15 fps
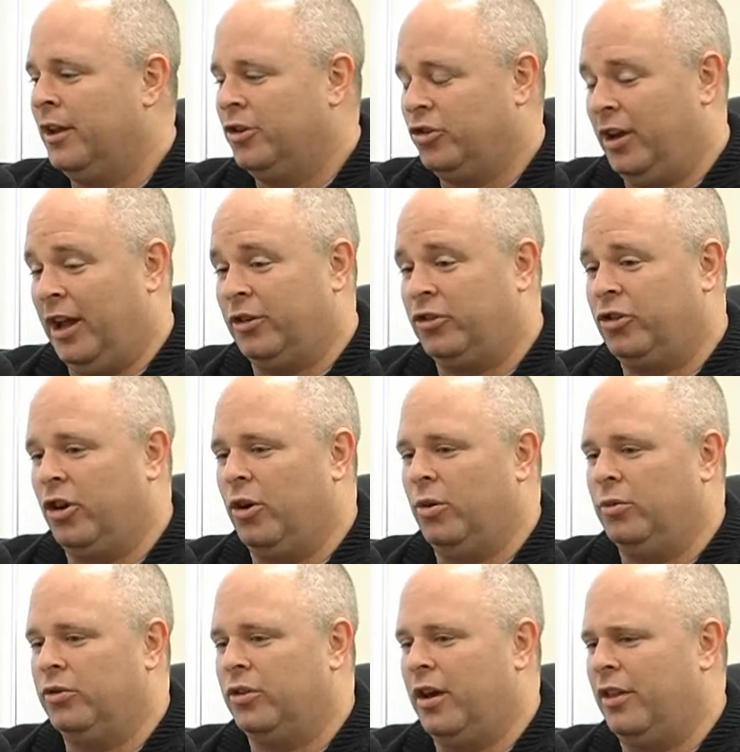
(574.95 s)
Chance
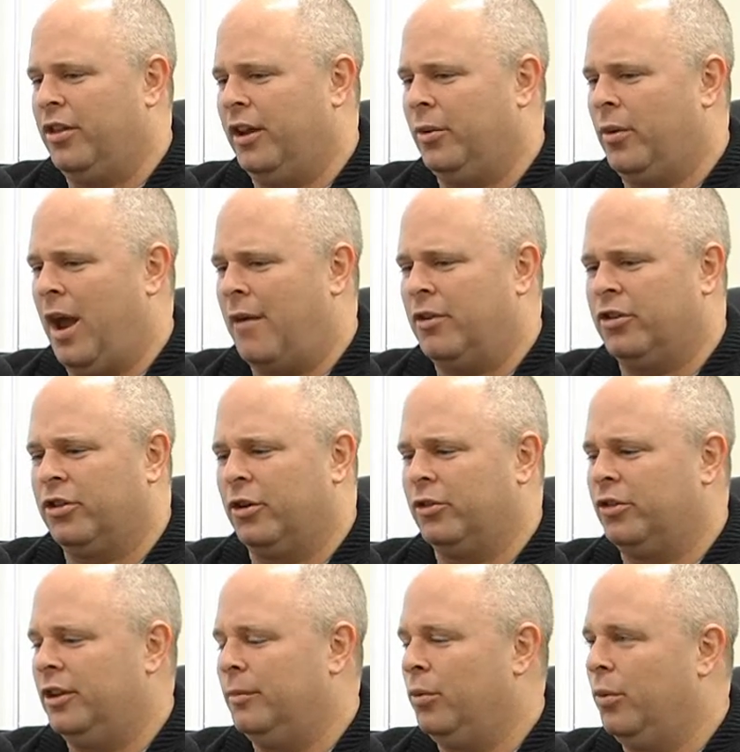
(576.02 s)
Jones, I think, averaged
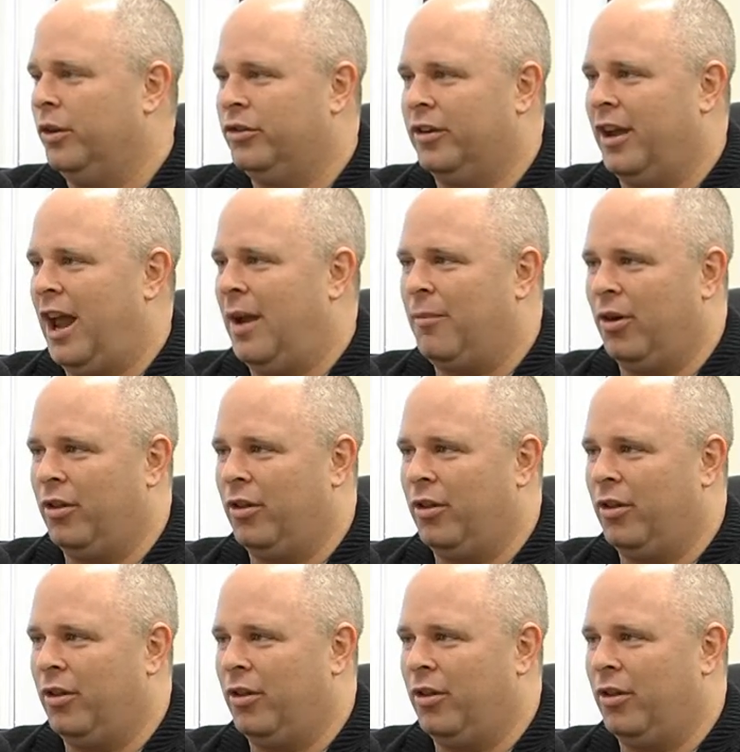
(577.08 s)
13 points a game